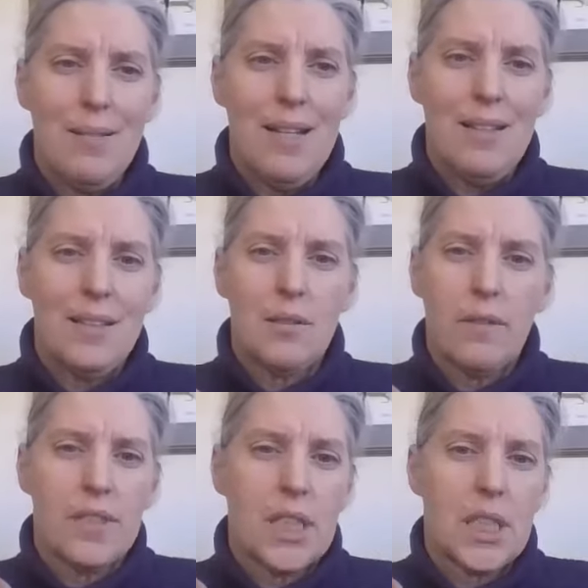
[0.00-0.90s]
it sort
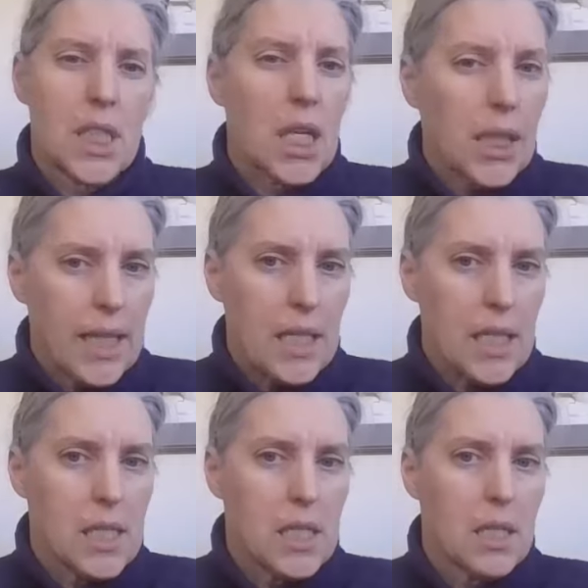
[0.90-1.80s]
of
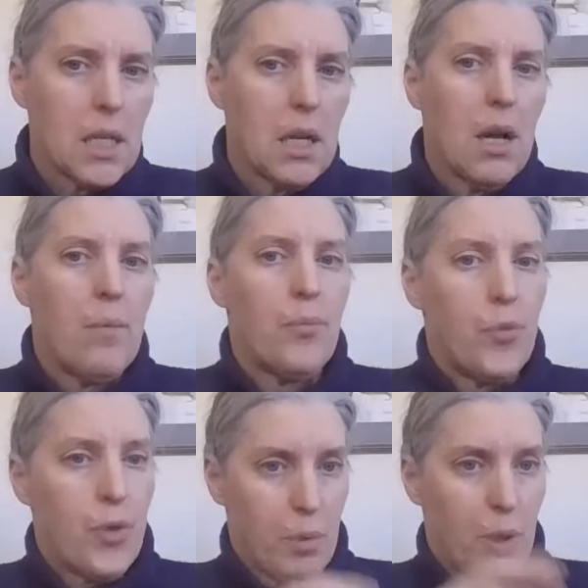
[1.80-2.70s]
sullies
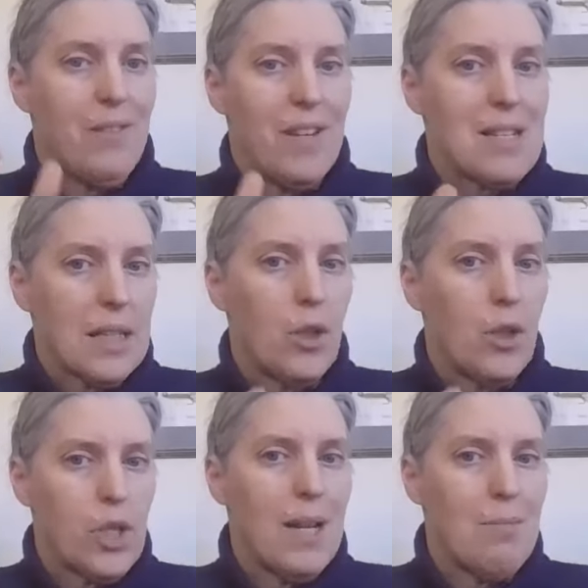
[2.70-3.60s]
the previously
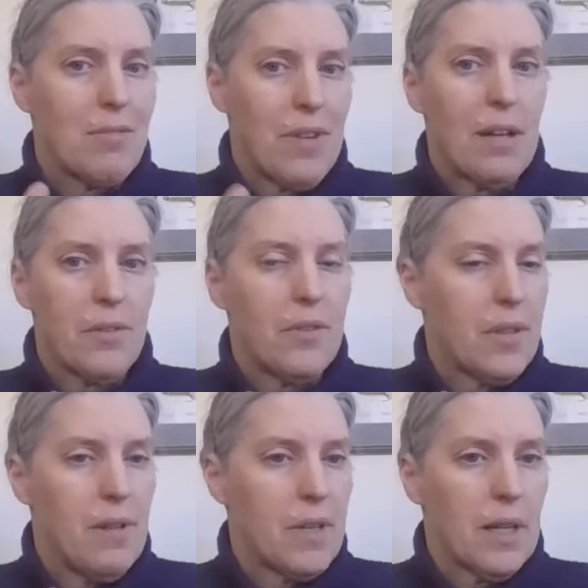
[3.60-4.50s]
good name of health and
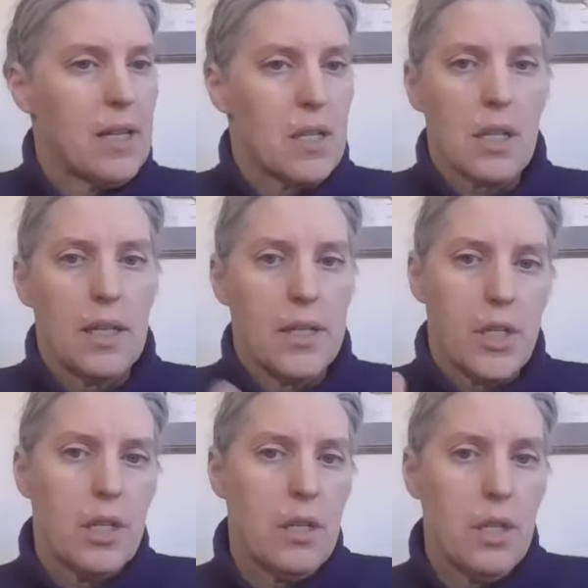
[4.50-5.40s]
safety legislation
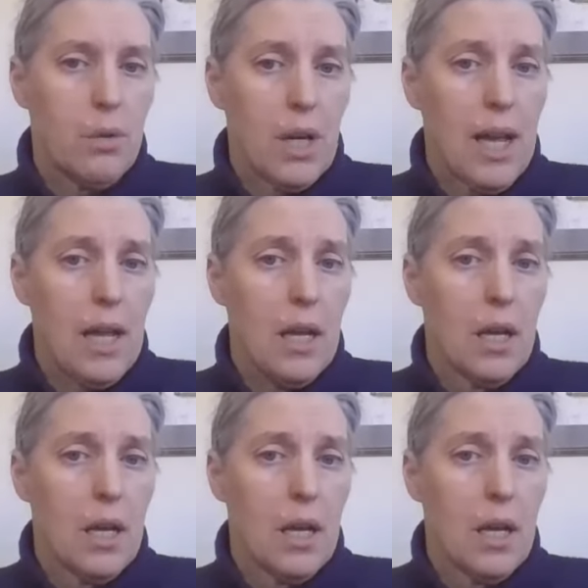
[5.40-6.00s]
in the UK.